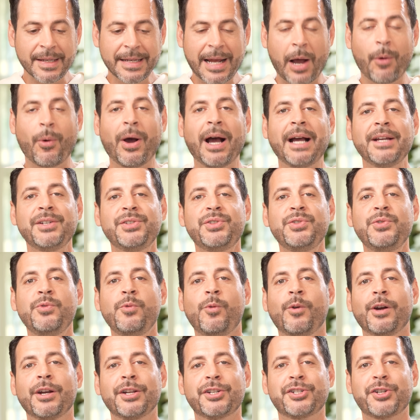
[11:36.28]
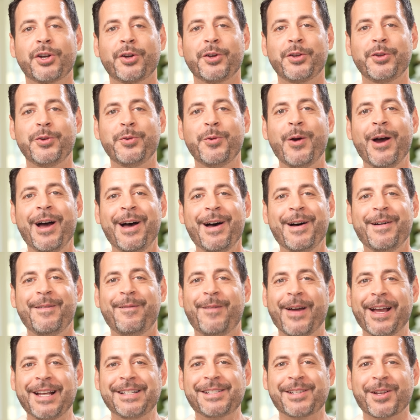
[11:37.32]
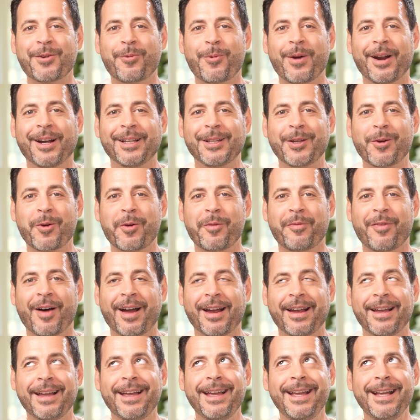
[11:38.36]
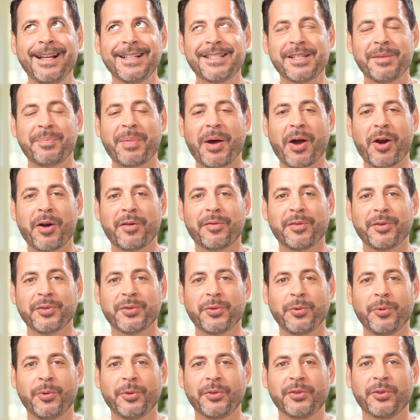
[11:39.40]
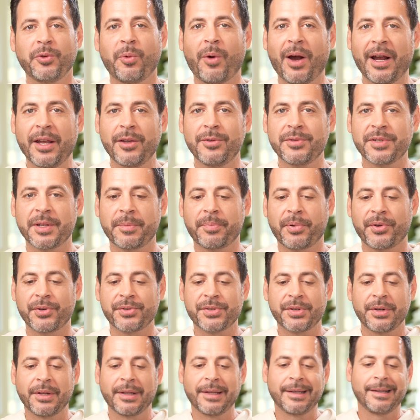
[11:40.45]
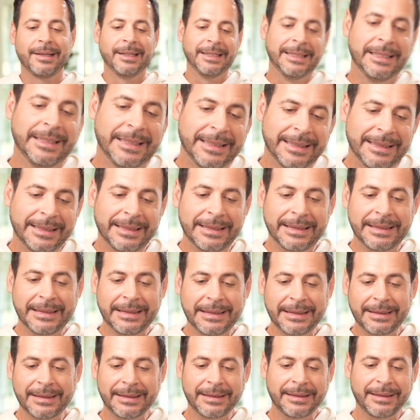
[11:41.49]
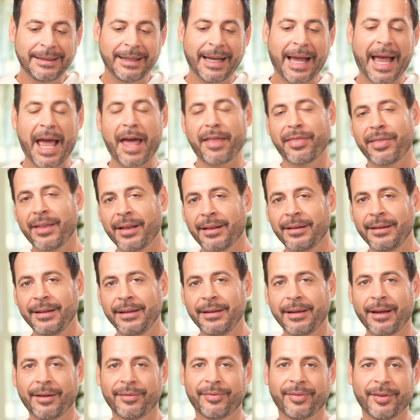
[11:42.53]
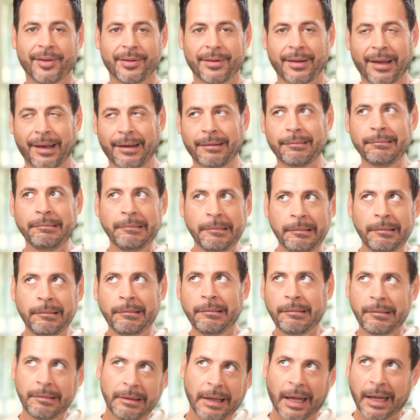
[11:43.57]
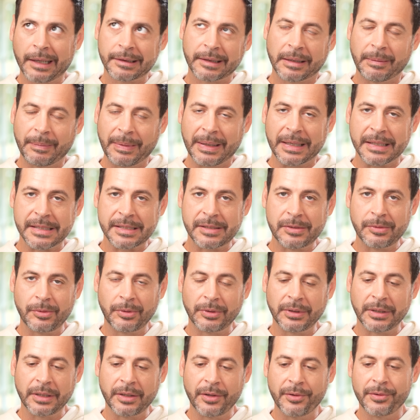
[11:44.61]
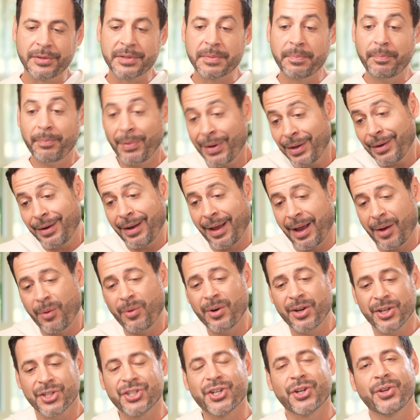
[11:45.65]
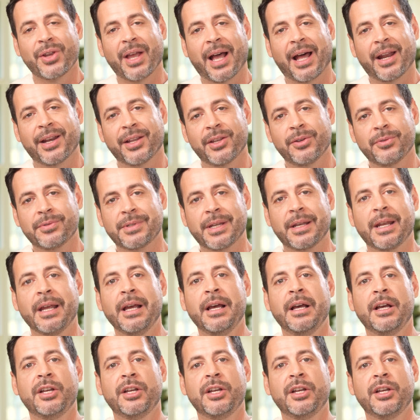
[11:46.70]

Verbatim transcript: Now, I do want to show you Face Aware Liquify. It's a powerful tool. Do I use it personally? Uh, ethically, I feel like mm, not the best tool to use, but I want to show you how to use it